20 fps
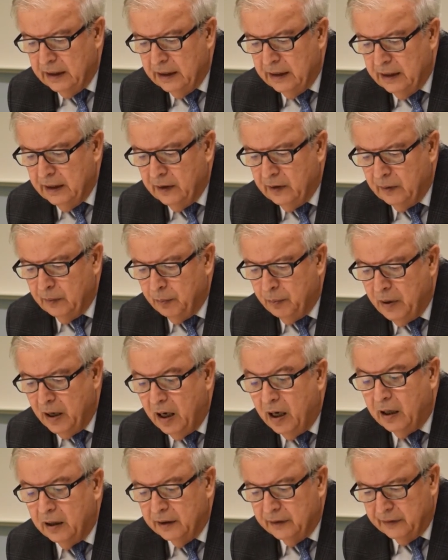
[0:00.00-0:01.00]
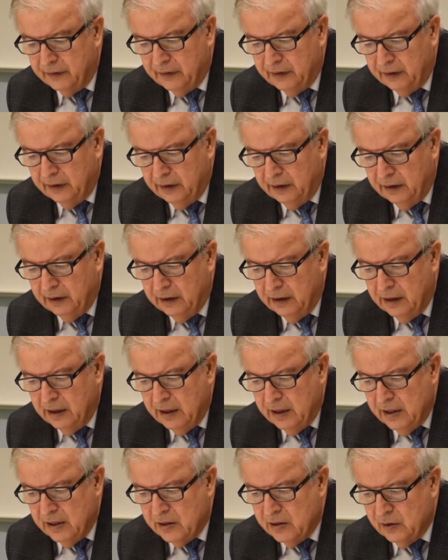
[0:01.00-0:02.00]
this policy,
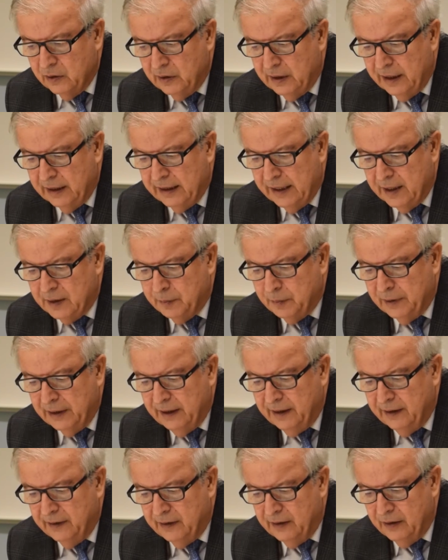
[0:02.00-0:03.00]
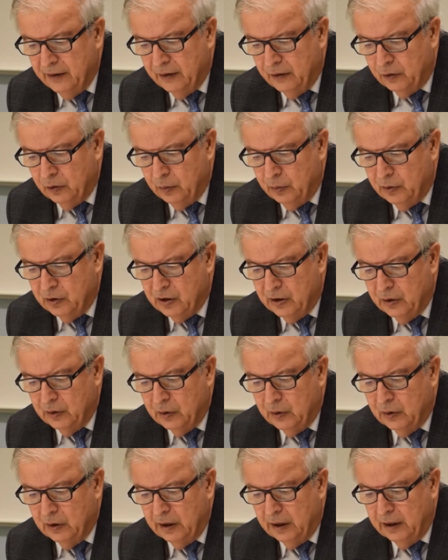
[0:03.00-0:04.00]
so that has place in Azerbaijan
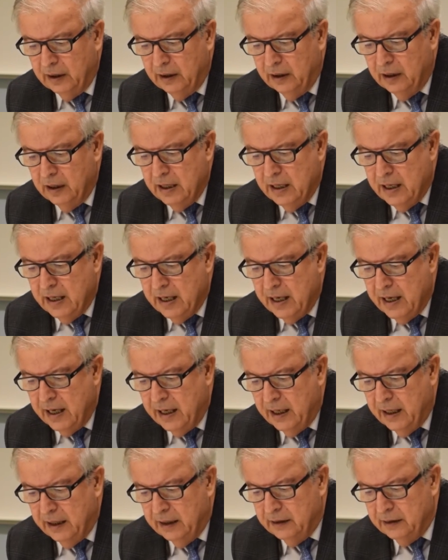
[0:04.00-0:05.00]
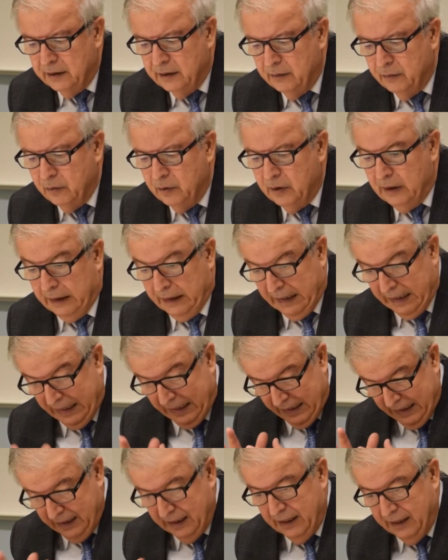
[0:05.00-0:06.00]
today, and
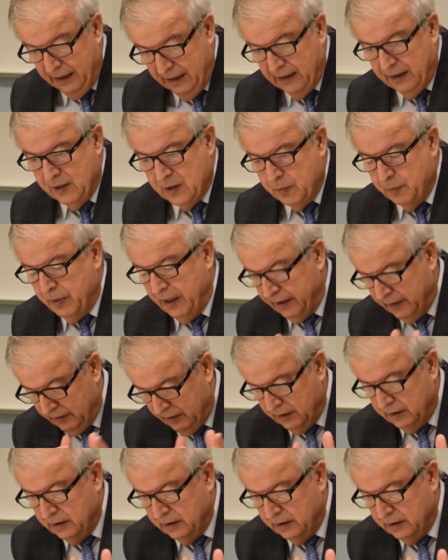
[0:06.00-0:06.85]
in respect,